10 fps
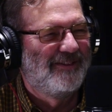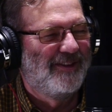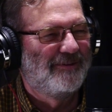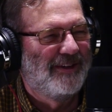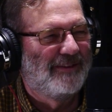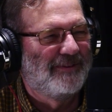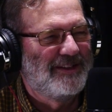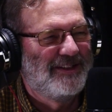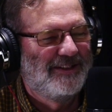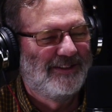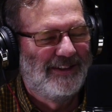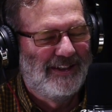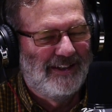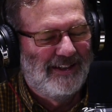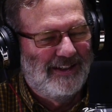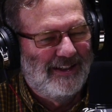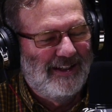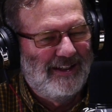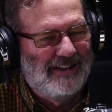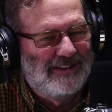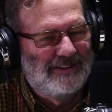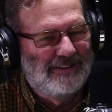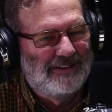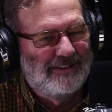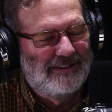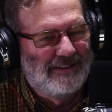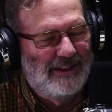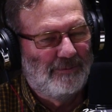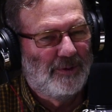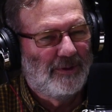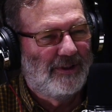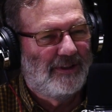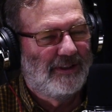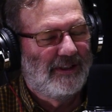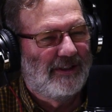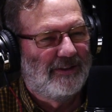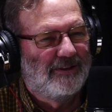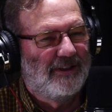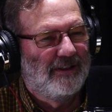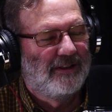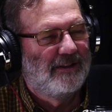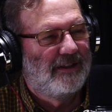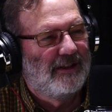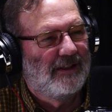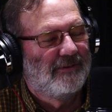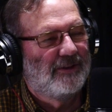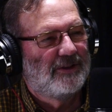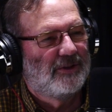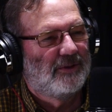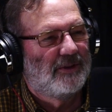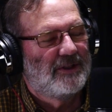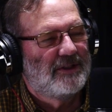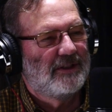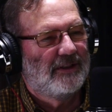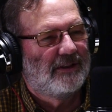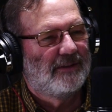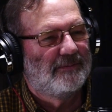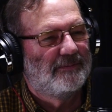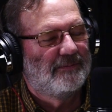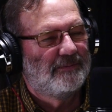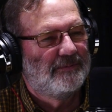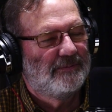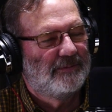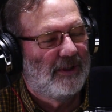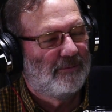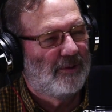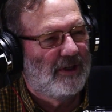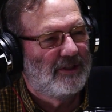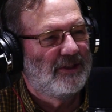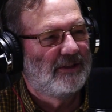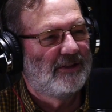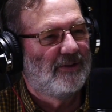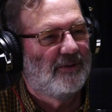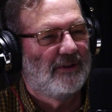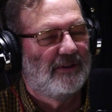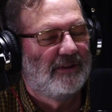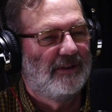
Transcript: families do. And they pool it all together, and then they give it towards a project or